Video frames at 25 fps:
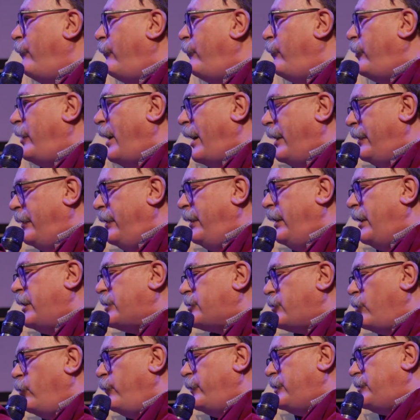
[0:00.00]
the idea
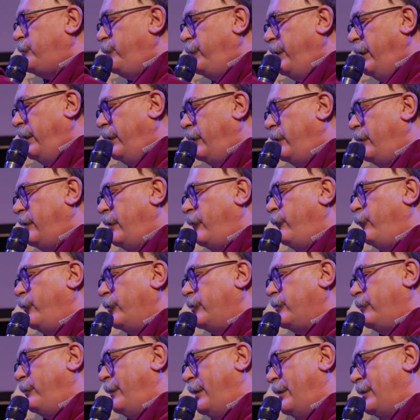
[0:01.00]
has always been that
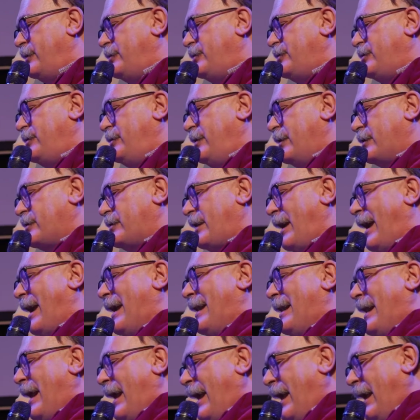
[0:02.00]
water management just
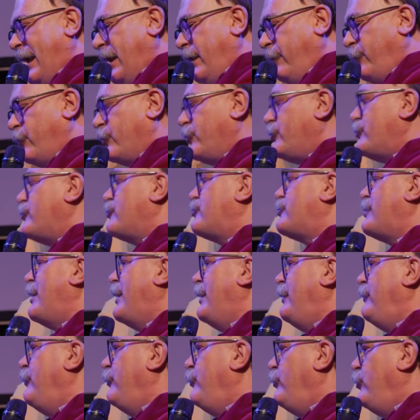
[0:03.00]
enables
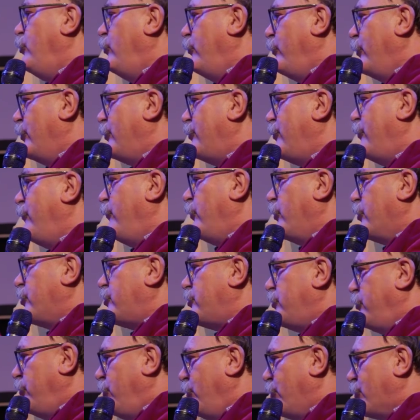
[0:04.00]
society to do what it
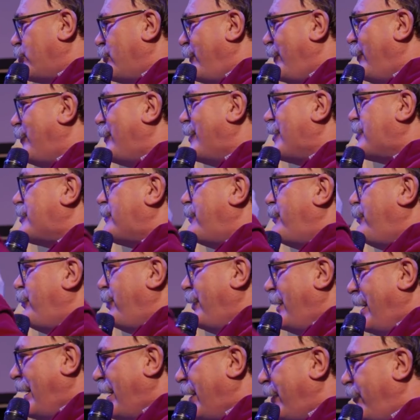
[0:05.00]
wants to do. So if there's a
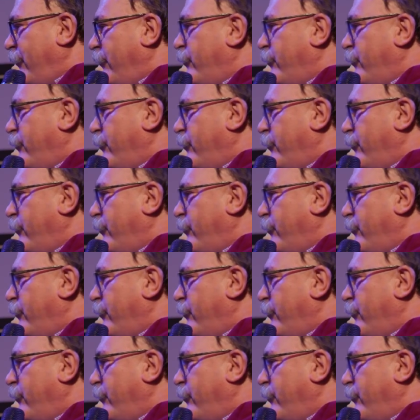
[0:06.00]
plan